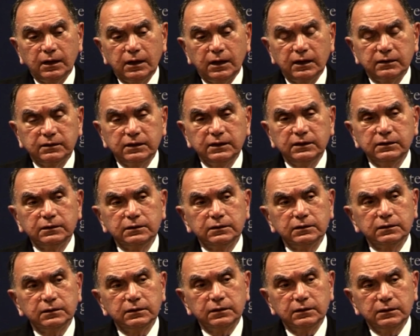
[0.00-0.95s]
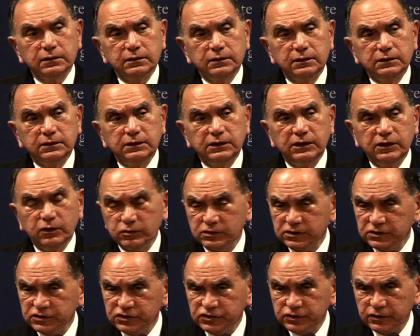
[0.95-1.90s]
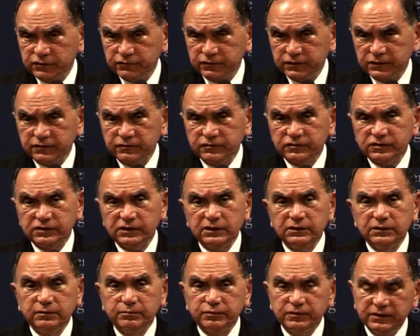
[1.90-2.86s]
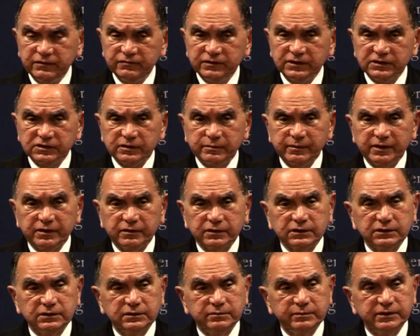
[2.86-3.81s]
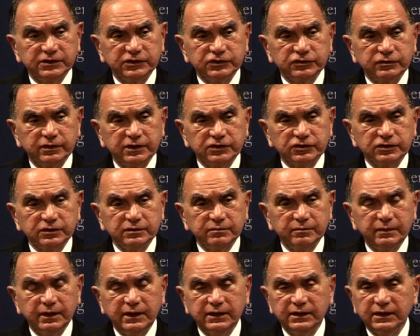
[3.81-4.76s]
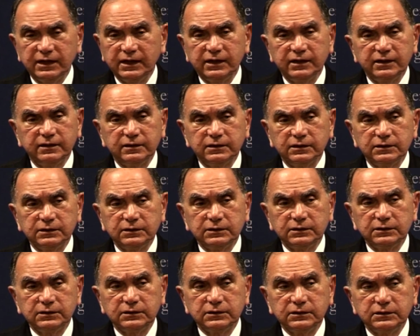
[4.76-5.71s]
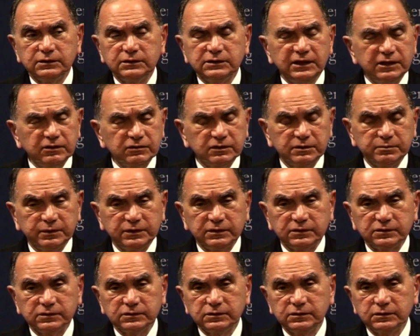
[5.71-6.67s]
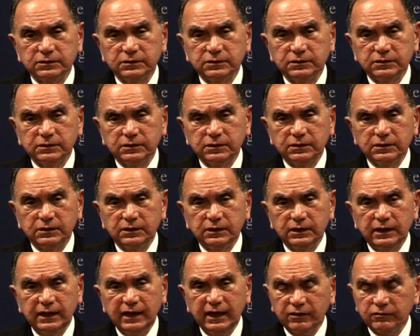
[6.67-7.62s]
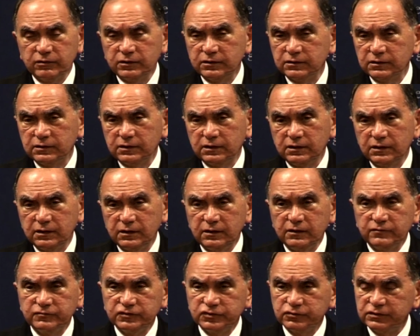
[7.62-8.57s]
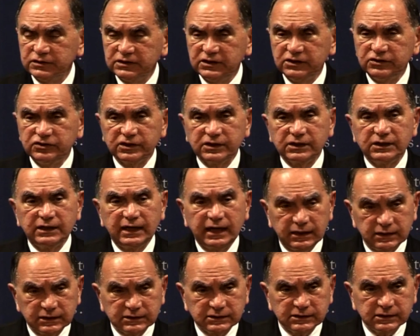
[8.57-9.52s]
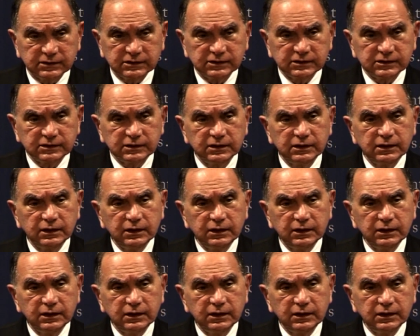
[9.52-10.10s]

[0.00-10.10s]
I think the neoconservatives in the previous American administration made a terrible error of strategic analysis